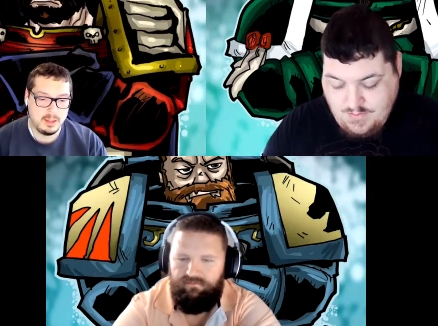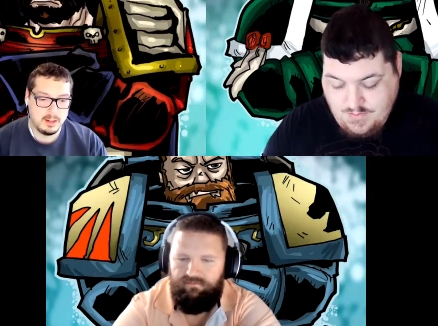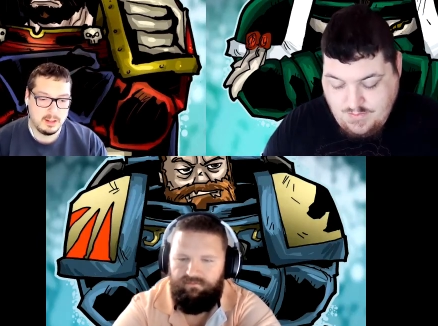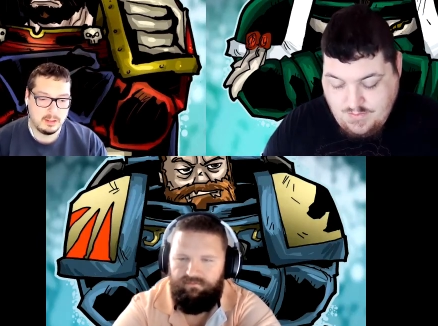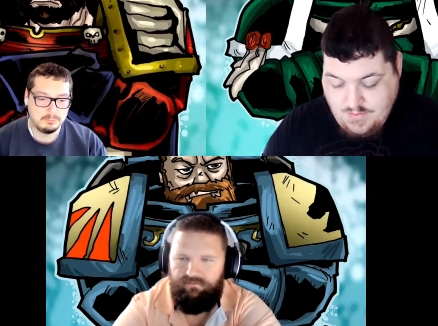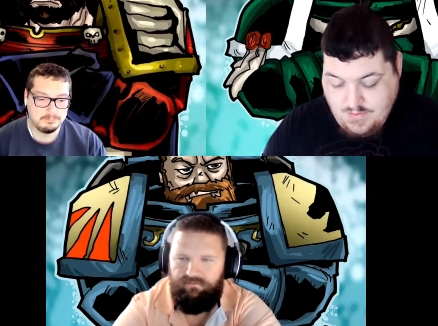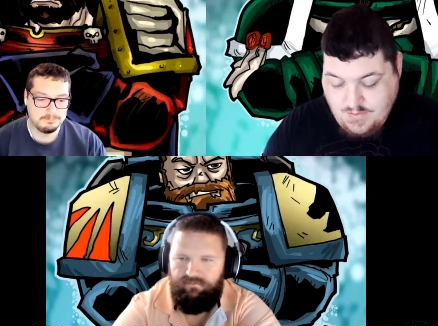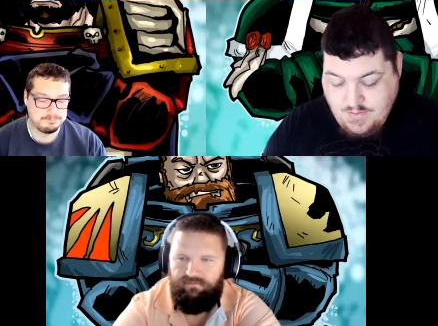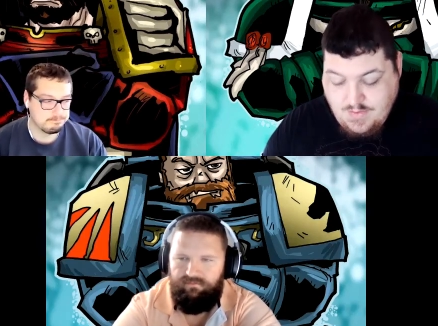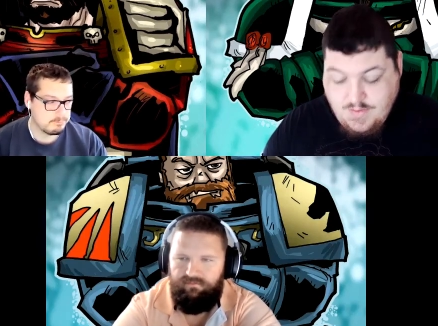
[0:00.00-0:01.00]
Speaker 1: Um,
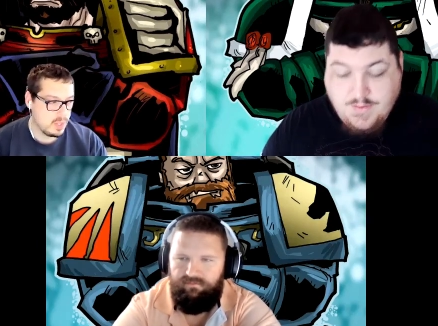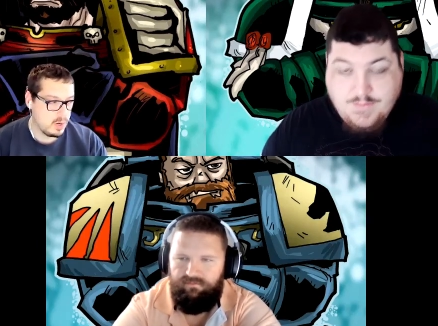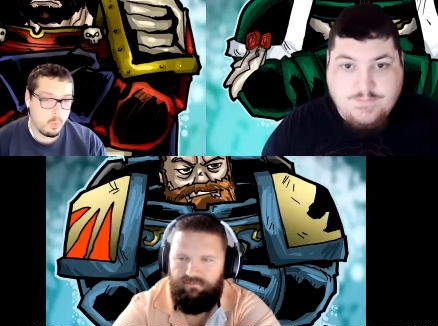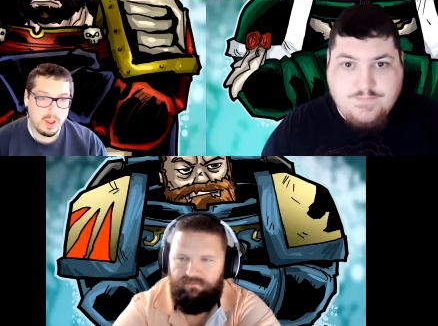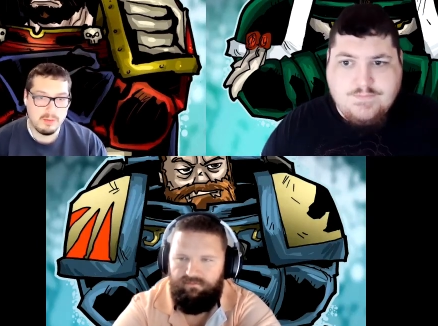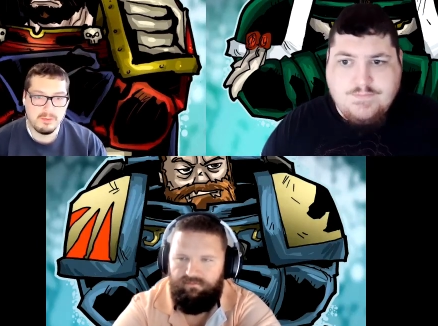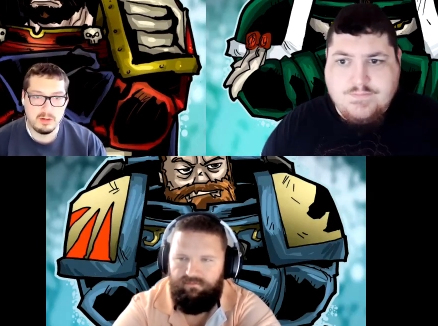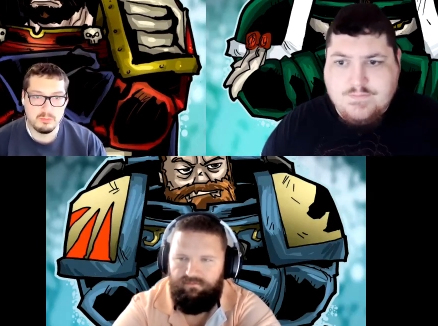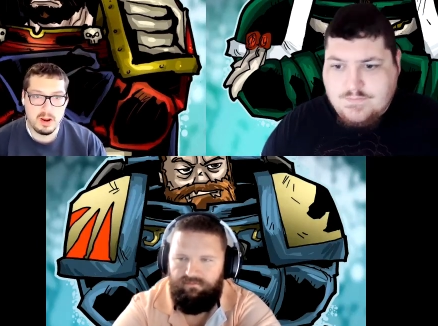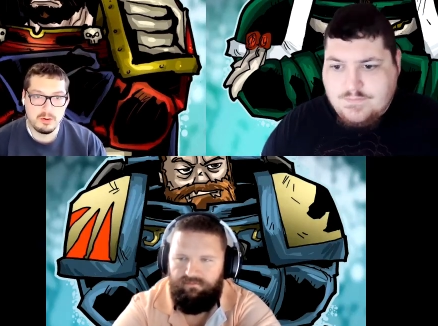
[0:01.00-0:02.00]
a Wi-Fi
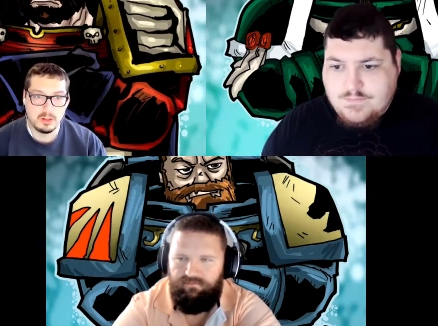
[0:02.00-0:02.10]
router